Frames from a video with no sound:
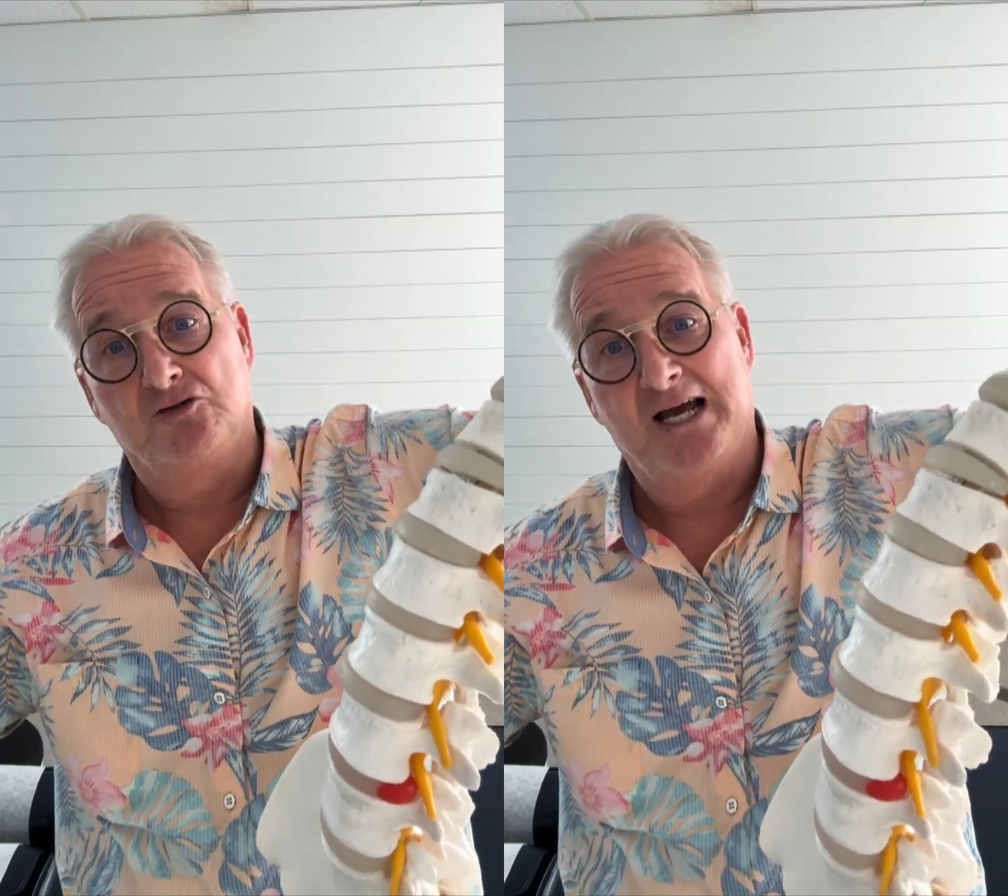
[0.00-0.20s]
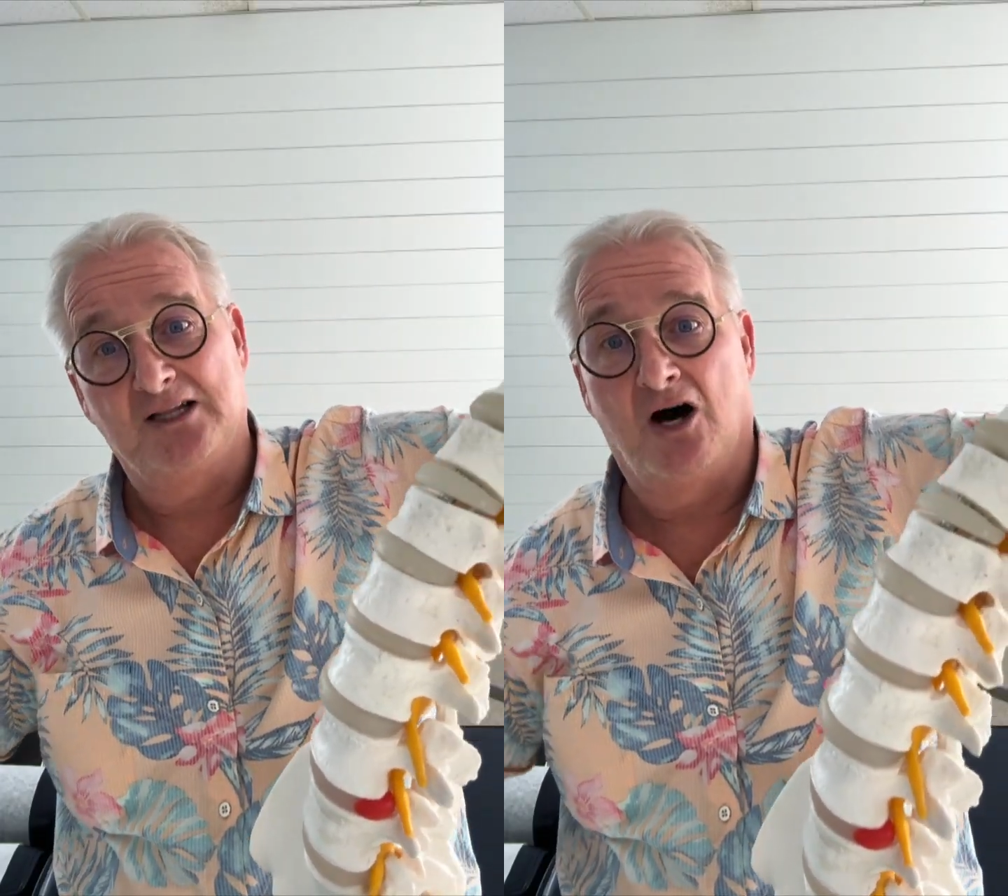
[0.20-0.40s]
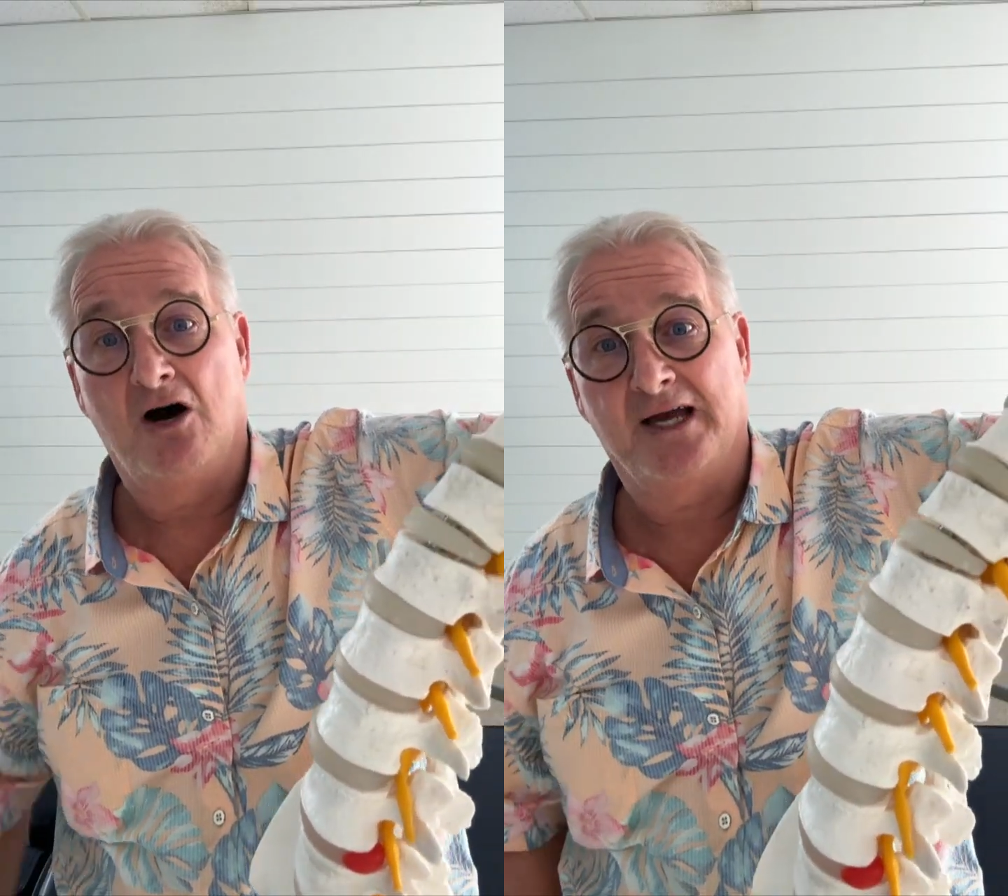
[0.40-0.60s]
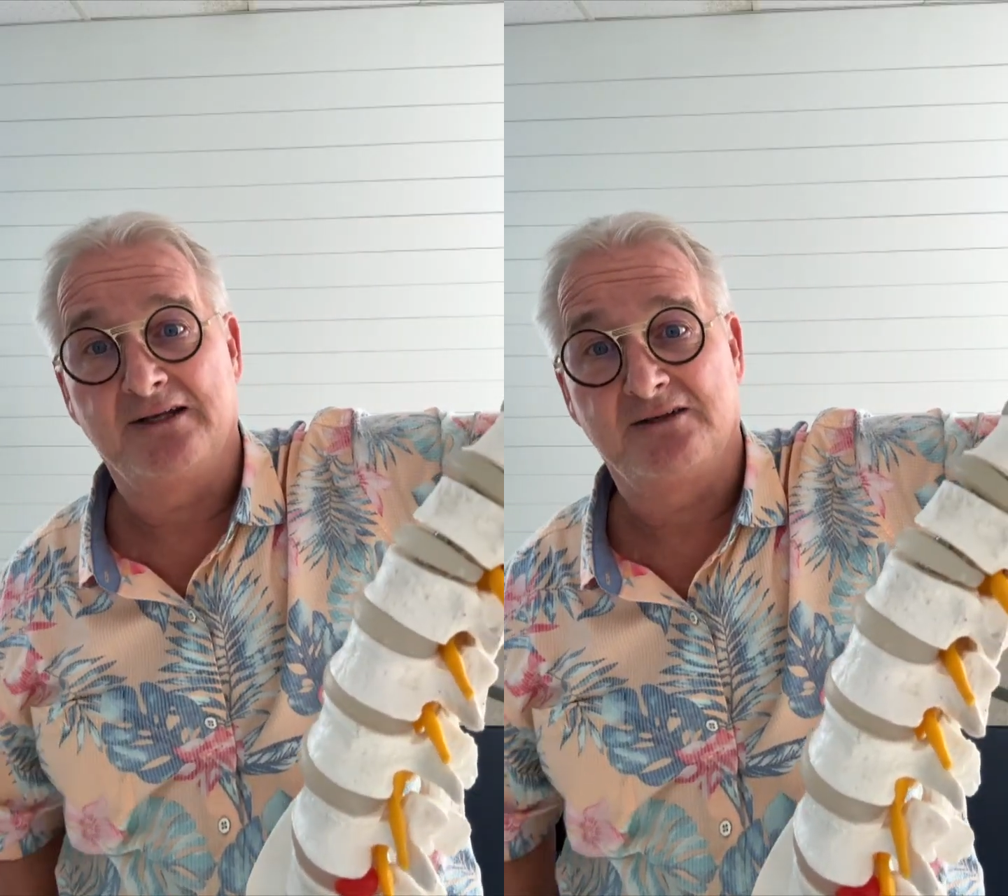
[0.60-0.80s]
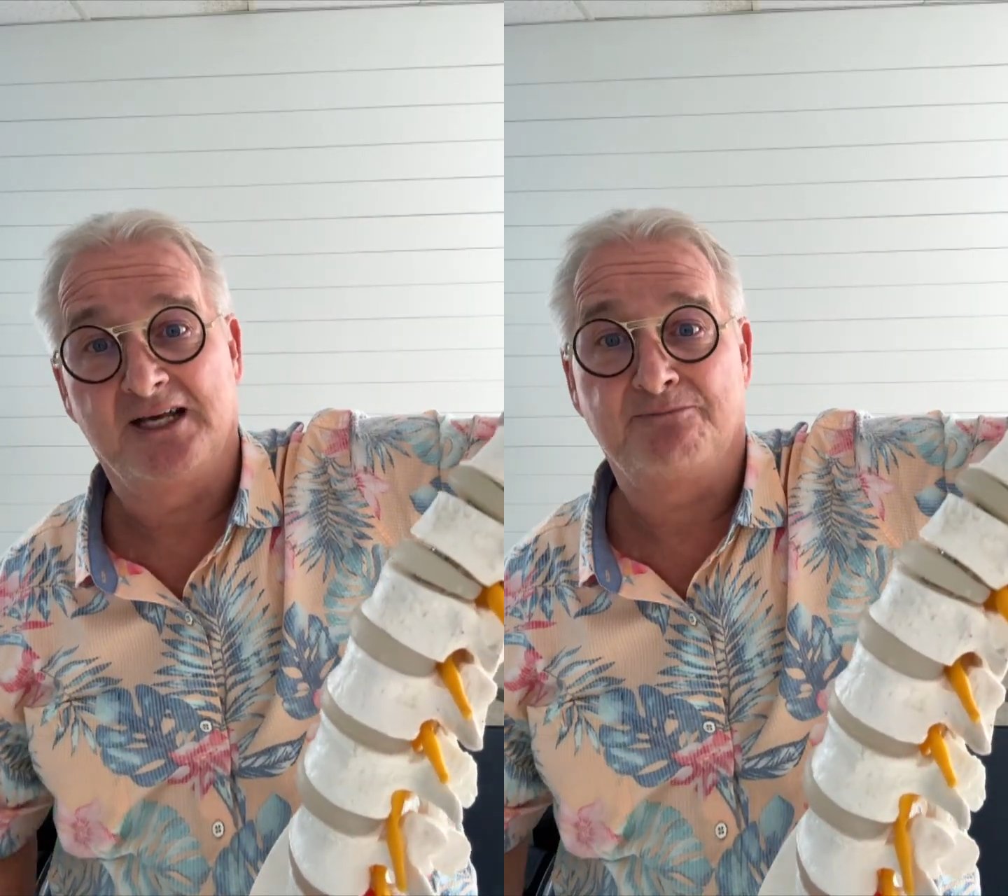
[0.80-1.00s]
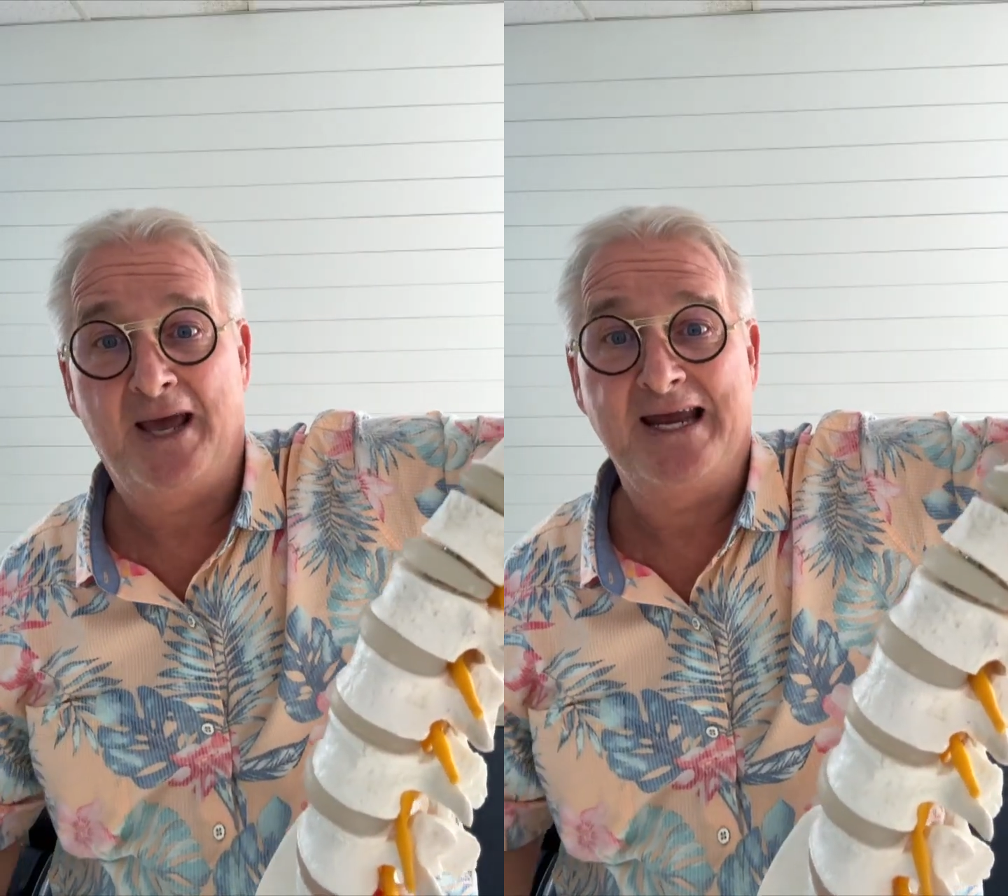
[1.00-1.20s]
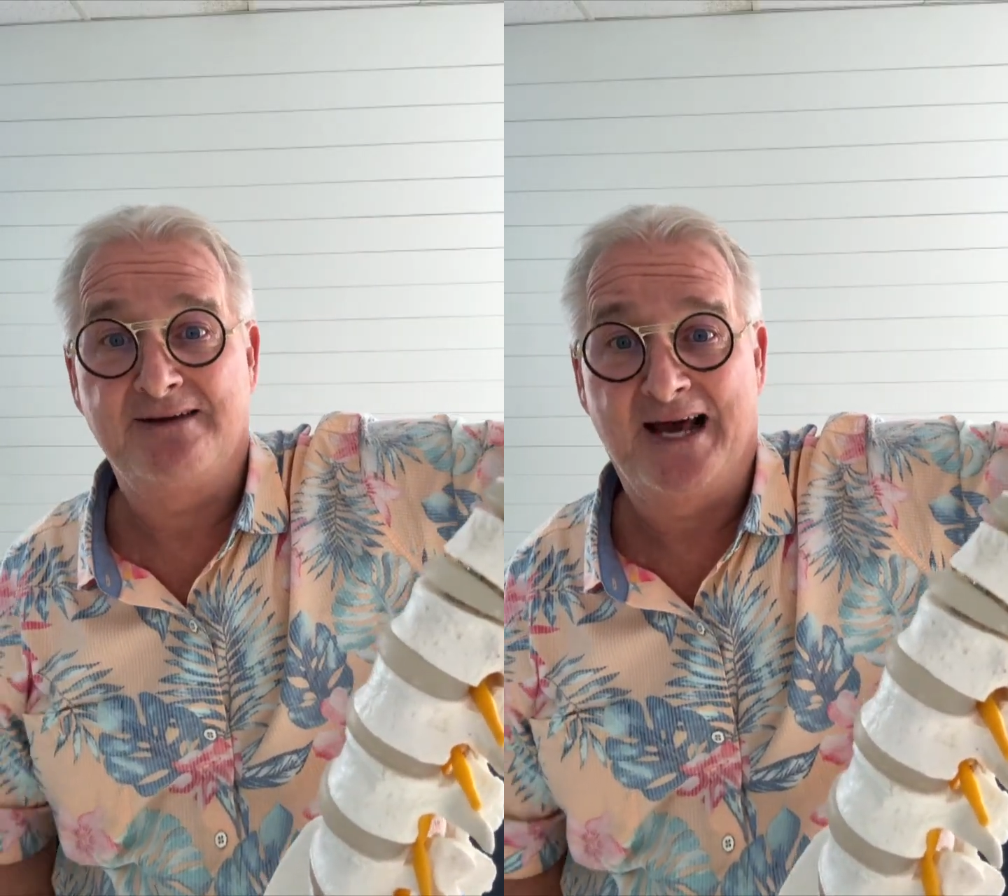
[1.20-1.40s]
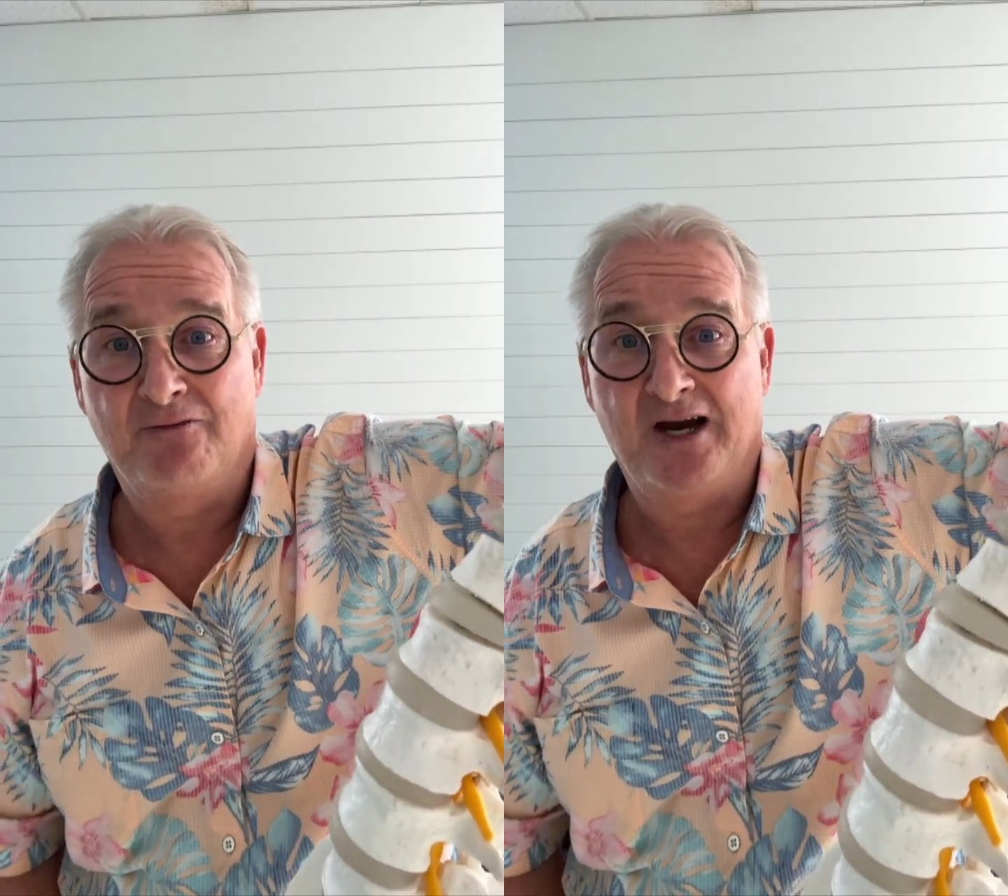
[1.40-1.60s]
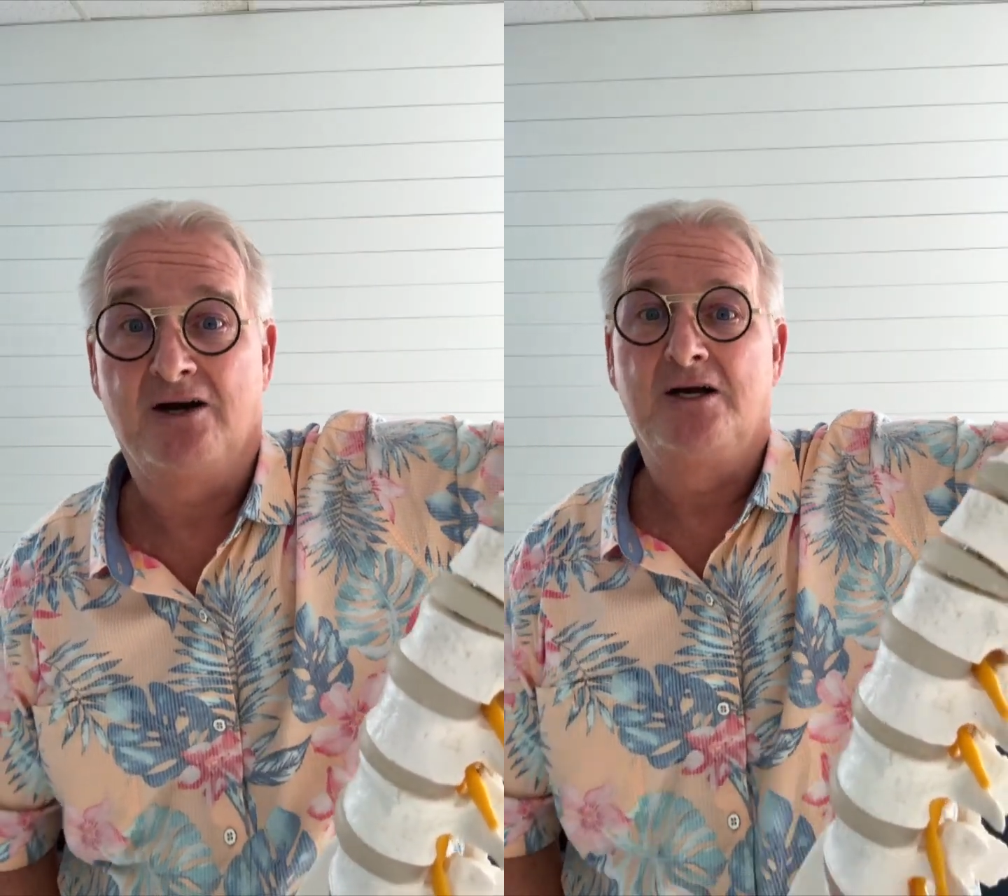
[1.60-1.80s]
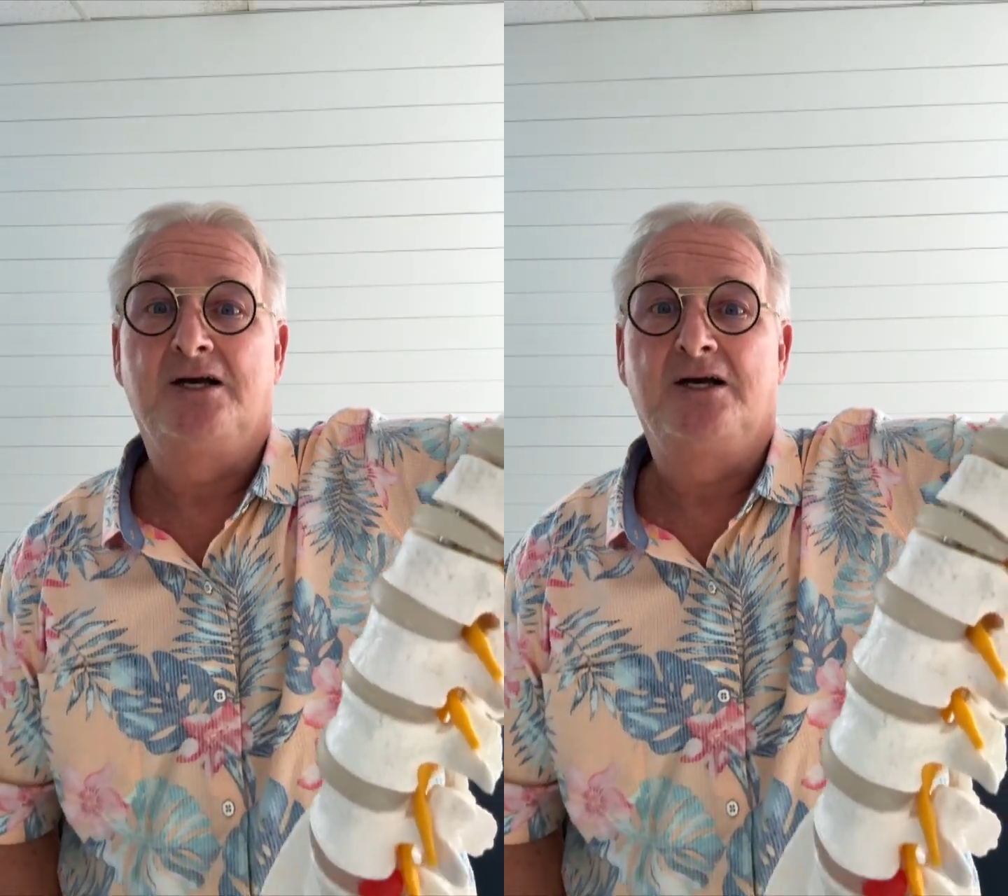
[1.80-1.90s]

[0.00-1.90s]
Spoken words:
day long and get pain down there.